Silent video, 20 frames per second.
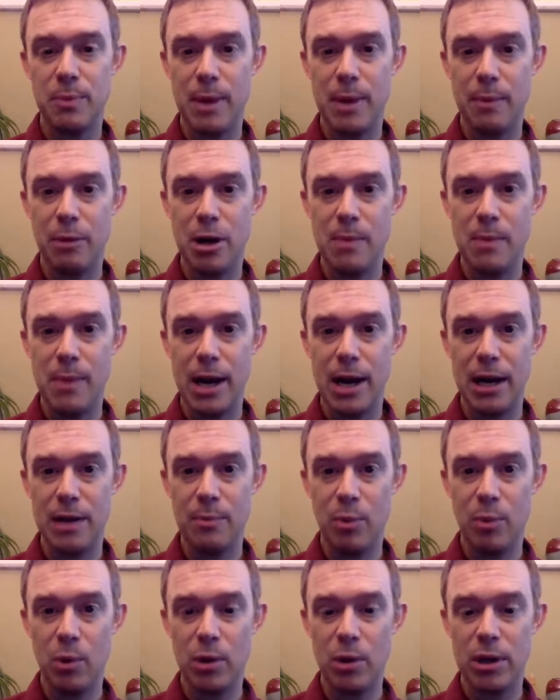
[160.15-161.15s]
memory about
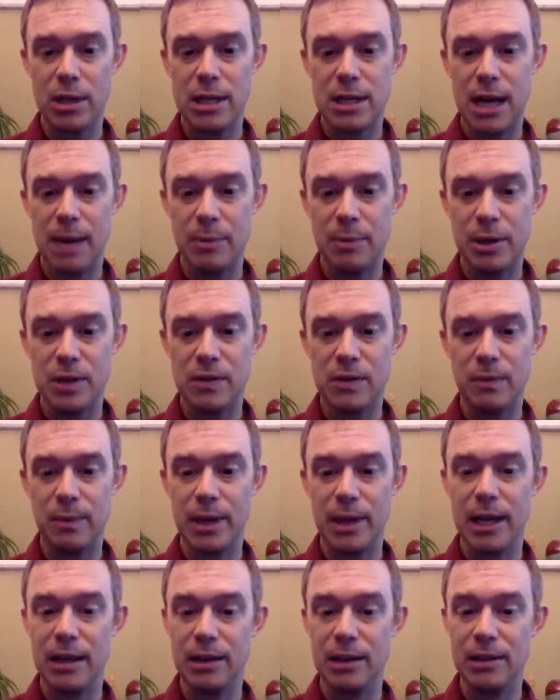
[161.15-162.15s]
important topics from
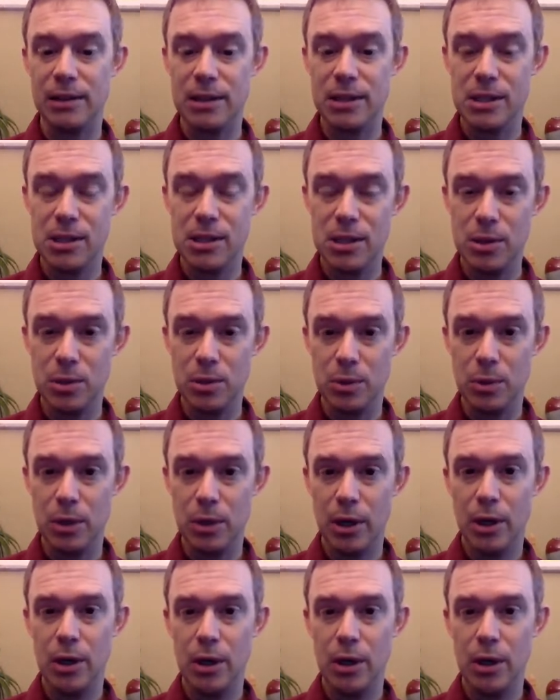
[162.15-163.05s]
Calculus 2,